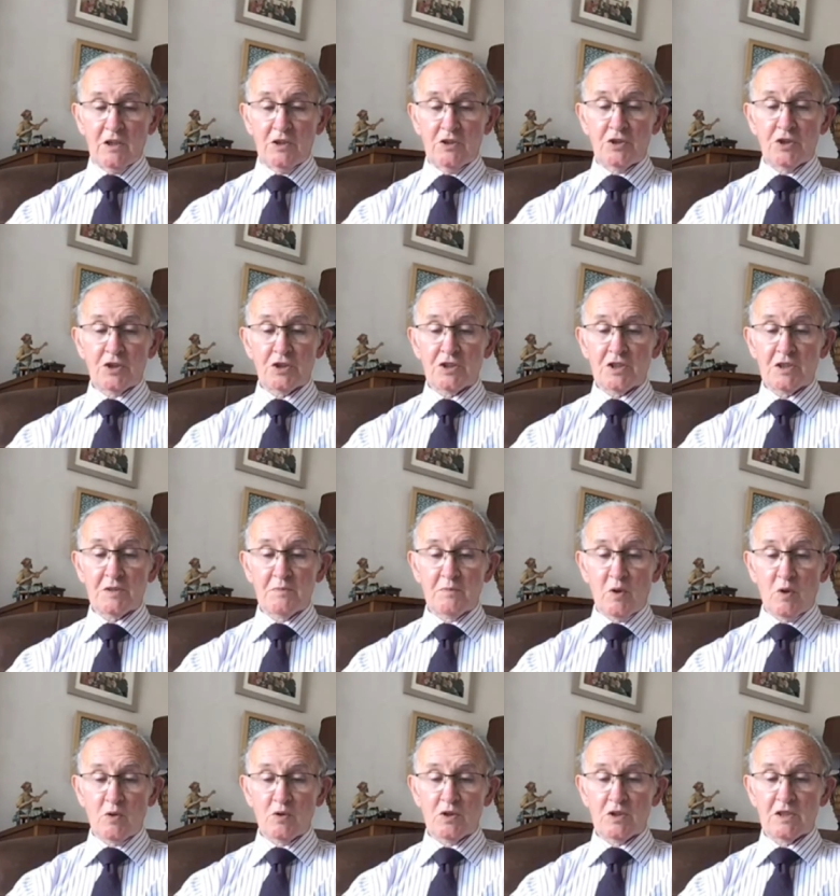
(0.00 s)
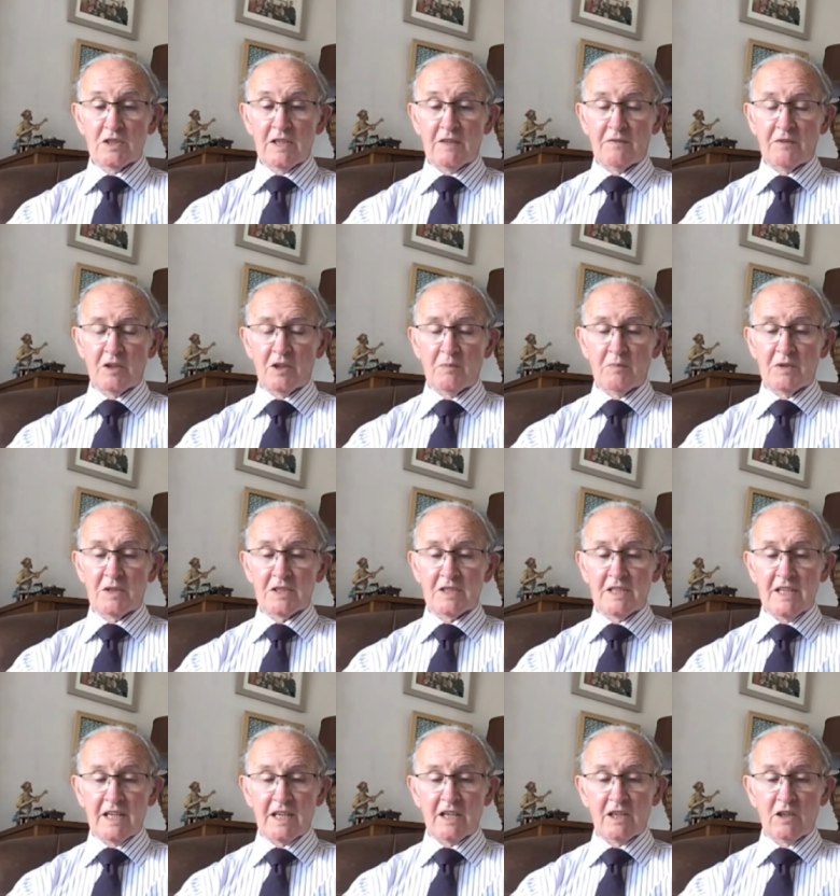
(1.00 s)
Just as Moses lifted up the
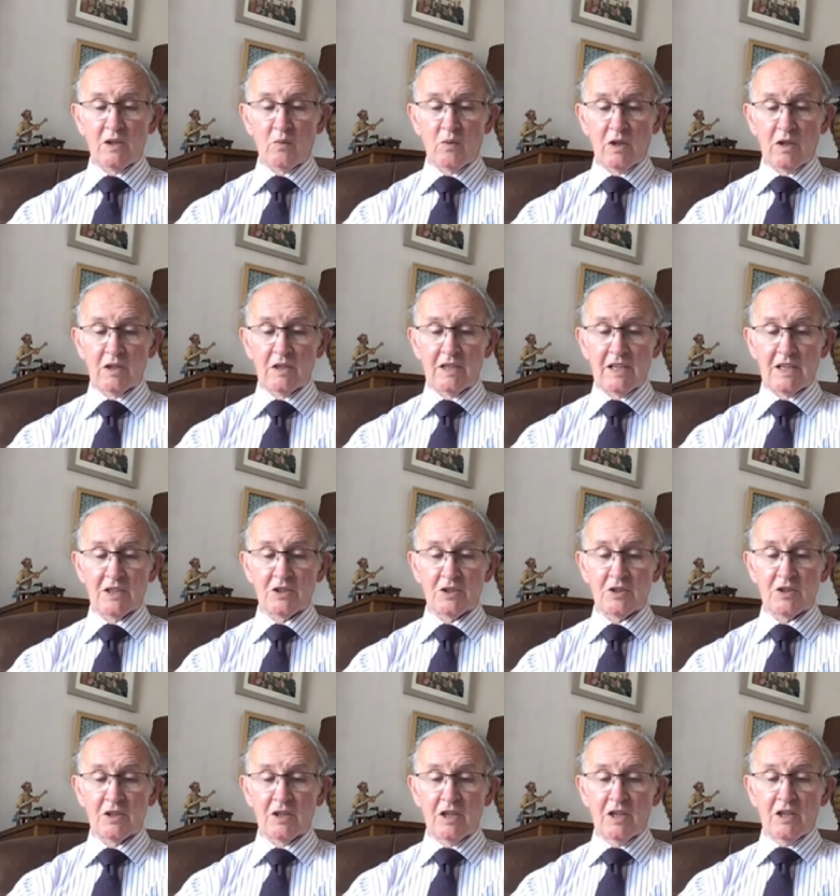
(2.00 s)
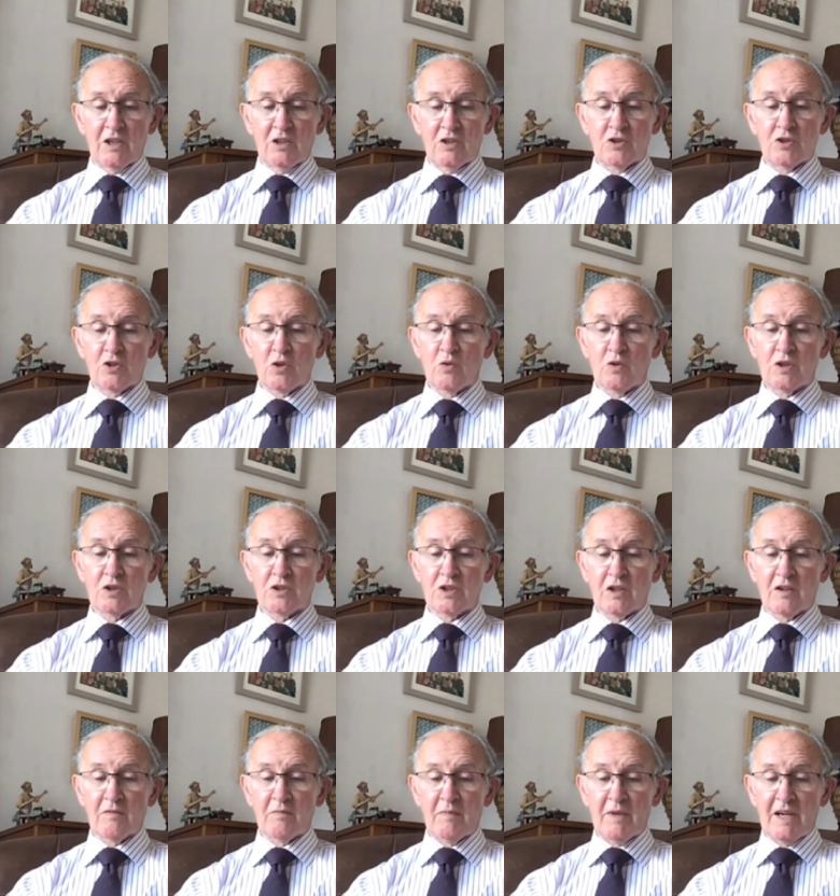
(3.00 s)
snake in the desert, so the Son
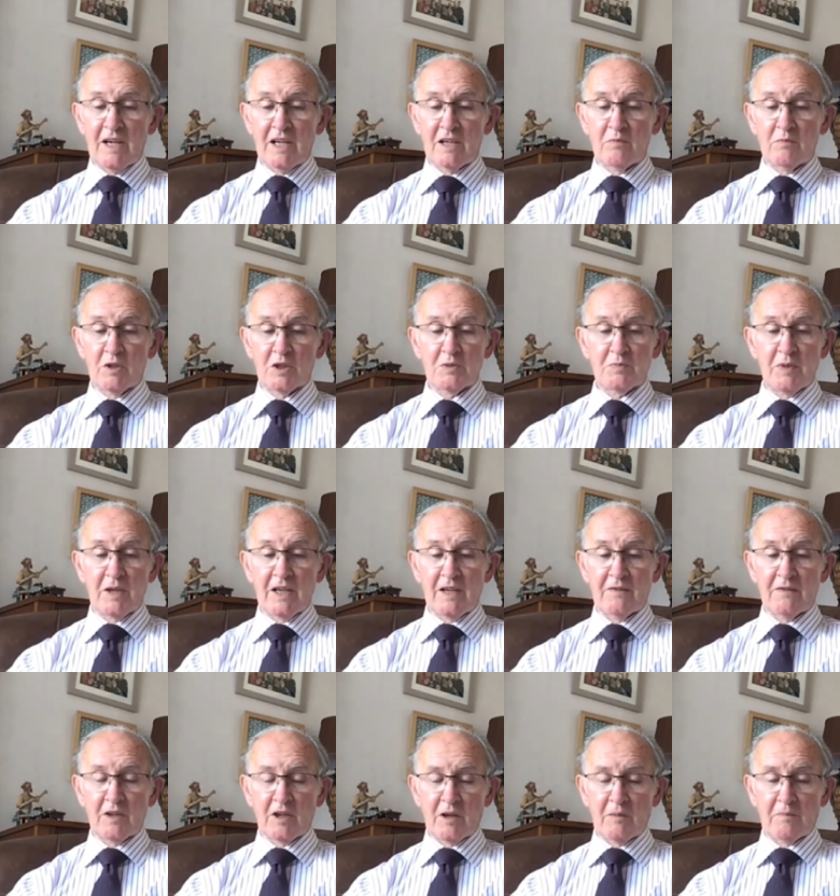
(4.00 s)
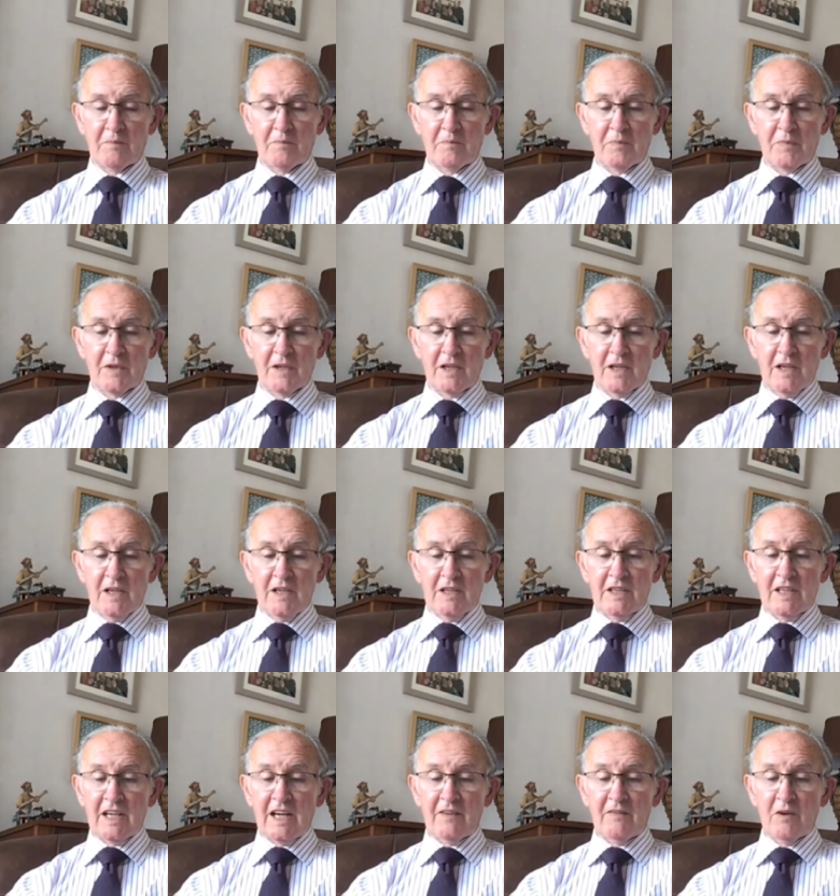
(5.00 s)
of Man must be lifted up,
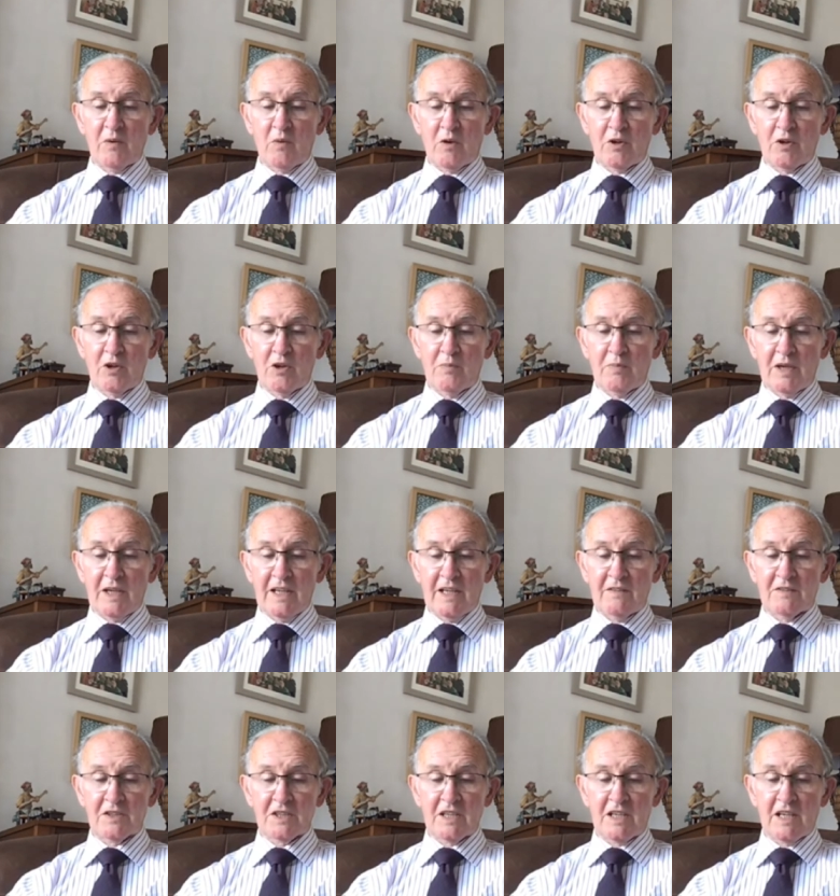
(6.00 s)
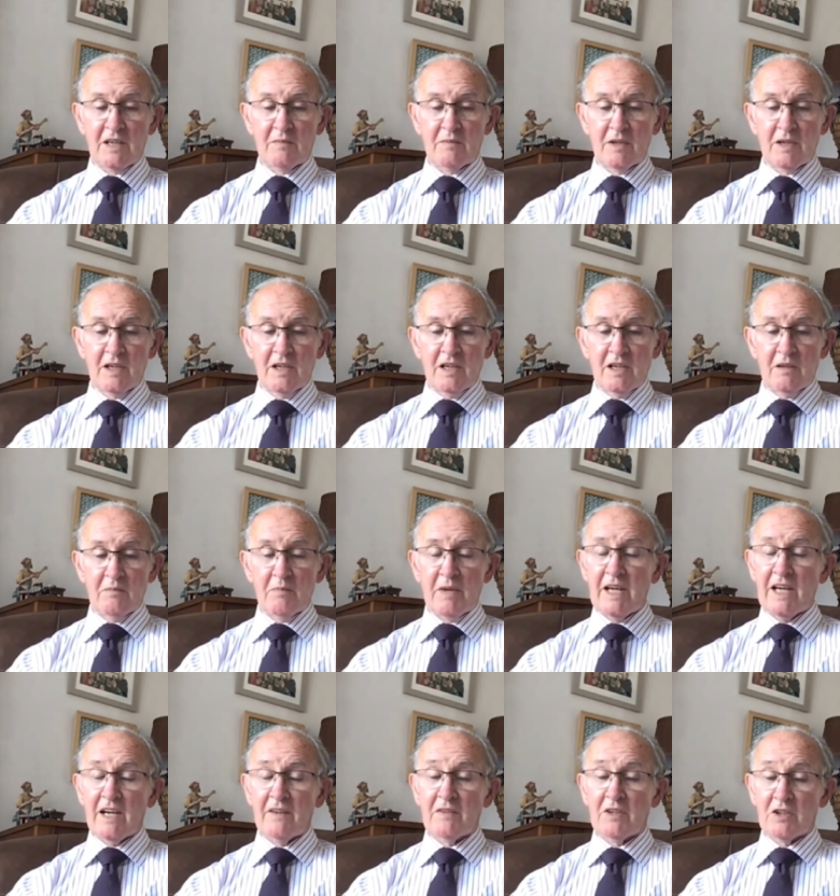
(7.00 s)
that everyone who believes in him may
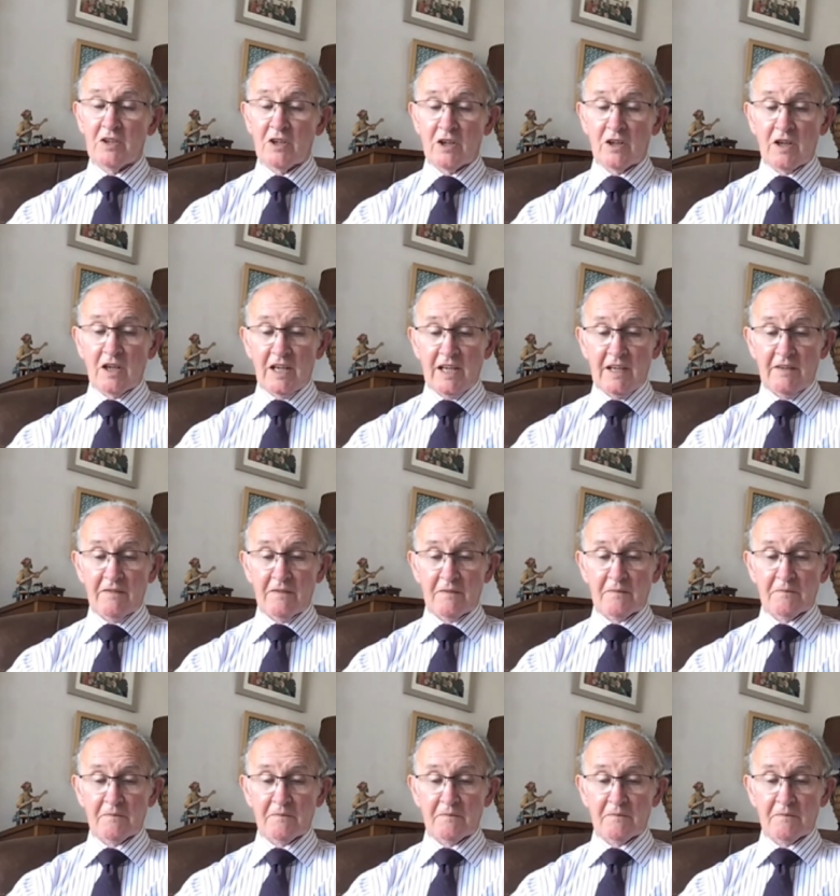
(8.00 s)
have eternal life.